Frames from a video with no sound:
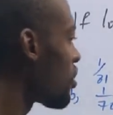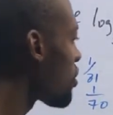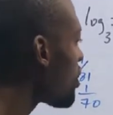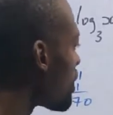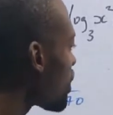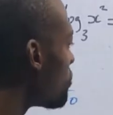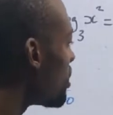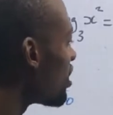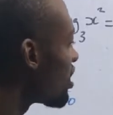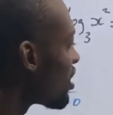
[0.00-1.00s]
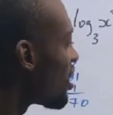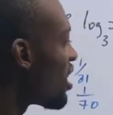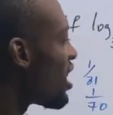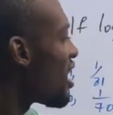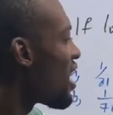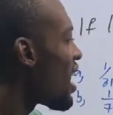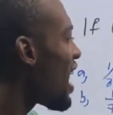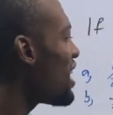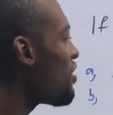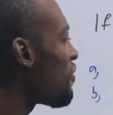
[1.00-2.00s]
So this means
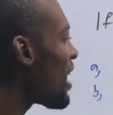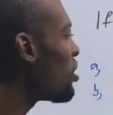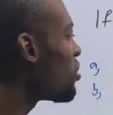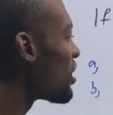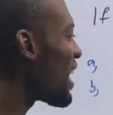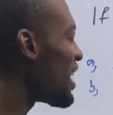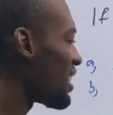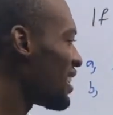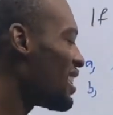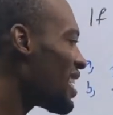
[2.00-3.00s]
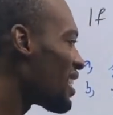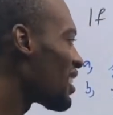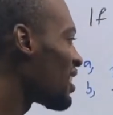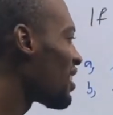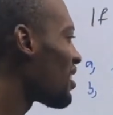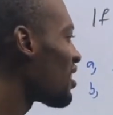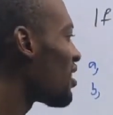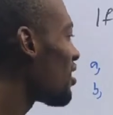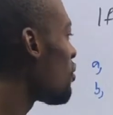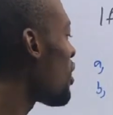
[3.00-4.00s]
any value you get here,
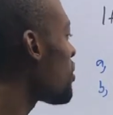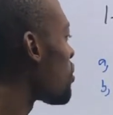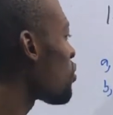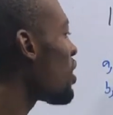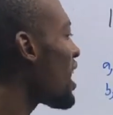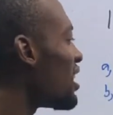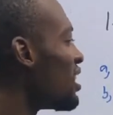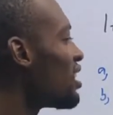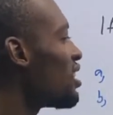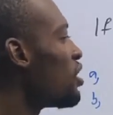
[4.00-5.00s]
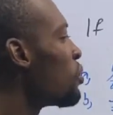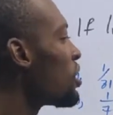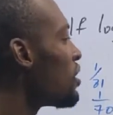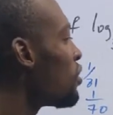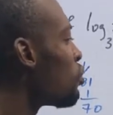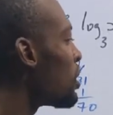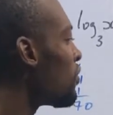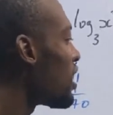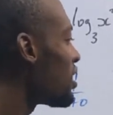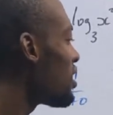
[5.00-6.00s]
when you square it, it should give you 1
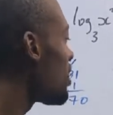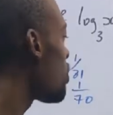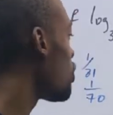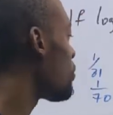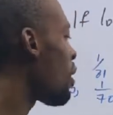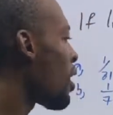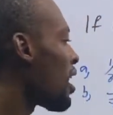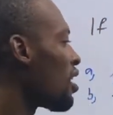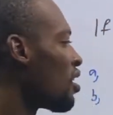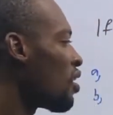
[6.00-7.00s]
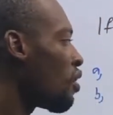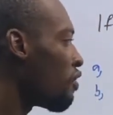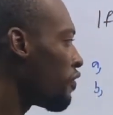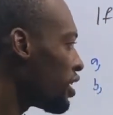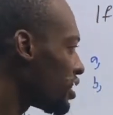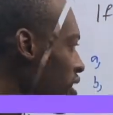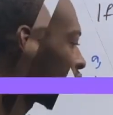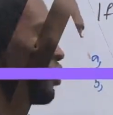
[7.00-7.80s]
over 3 raised to the power of 8.